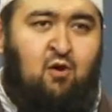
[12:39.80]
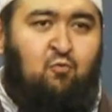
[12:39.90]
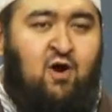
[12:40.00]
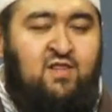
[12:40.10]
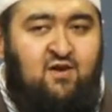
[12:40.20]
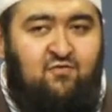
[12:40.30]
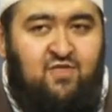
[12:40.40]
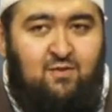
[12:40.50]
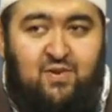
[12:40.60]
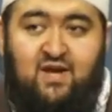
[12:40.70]
One of
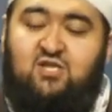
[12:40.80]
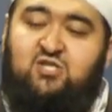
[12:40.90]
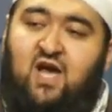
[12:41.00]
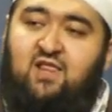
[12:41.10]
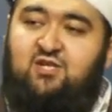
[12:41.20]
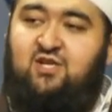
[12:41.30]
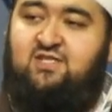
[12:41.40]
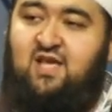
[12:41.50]
the biggest challenges